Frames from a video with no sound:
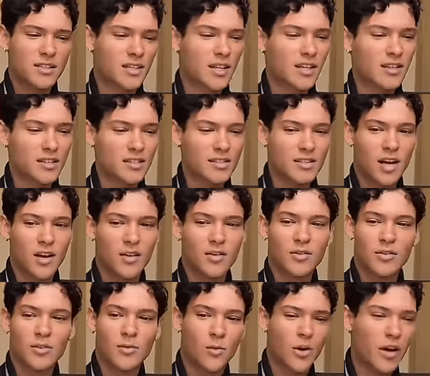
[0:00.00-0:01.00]
Take this
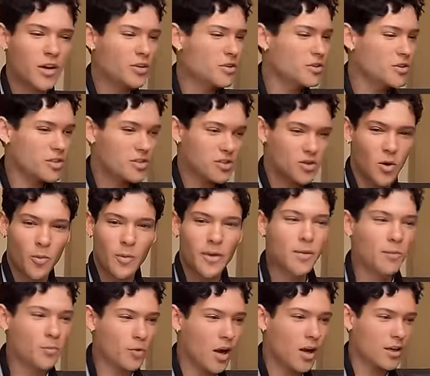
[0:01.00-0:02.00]
out. Why are you using so
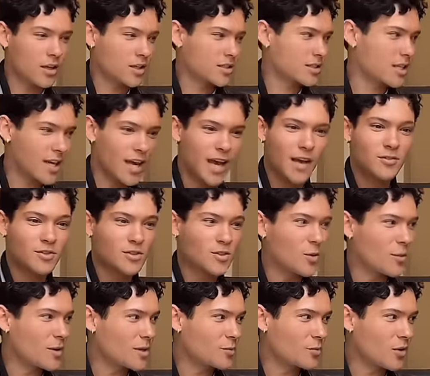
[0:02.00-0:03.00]
many products? Like, I have
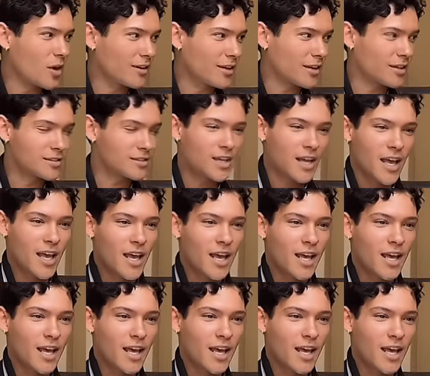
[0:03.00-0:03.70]
so many products.